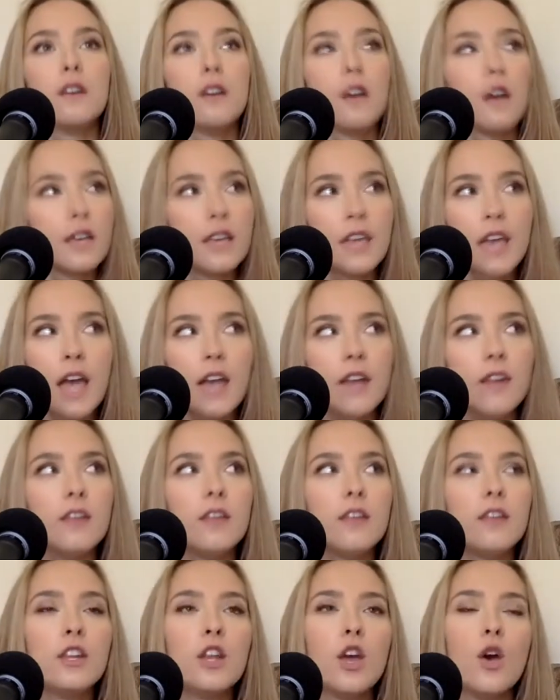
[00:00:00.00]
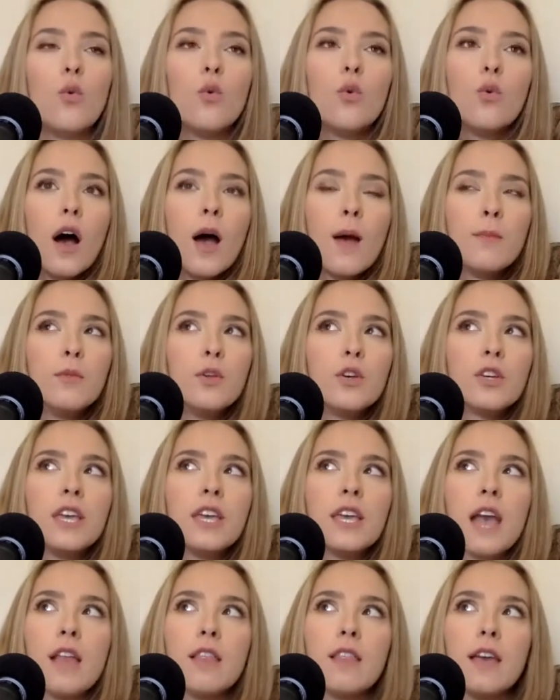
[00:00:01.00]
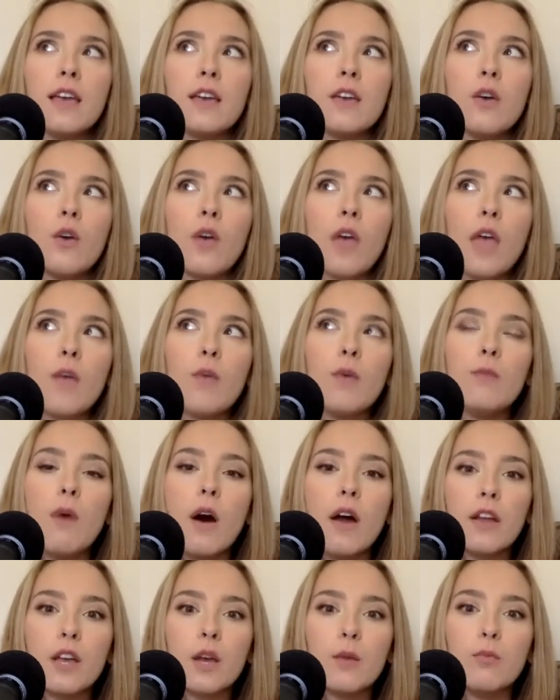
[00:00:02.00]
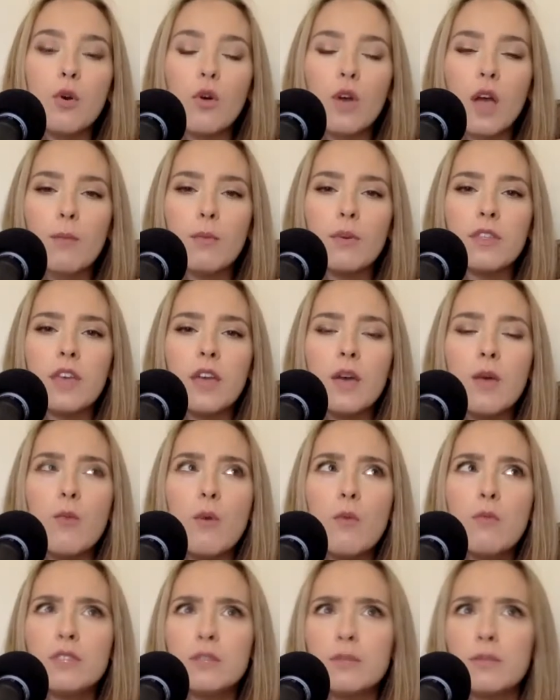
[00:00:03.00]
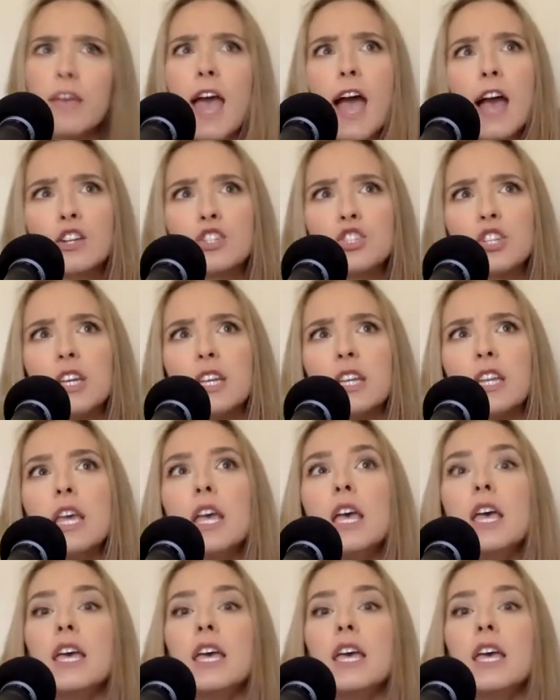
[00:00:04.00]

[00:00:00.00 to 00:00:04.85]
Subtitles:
Again, you know, I'm looking at like, okay, when Monica broke up with him, what was the reaction?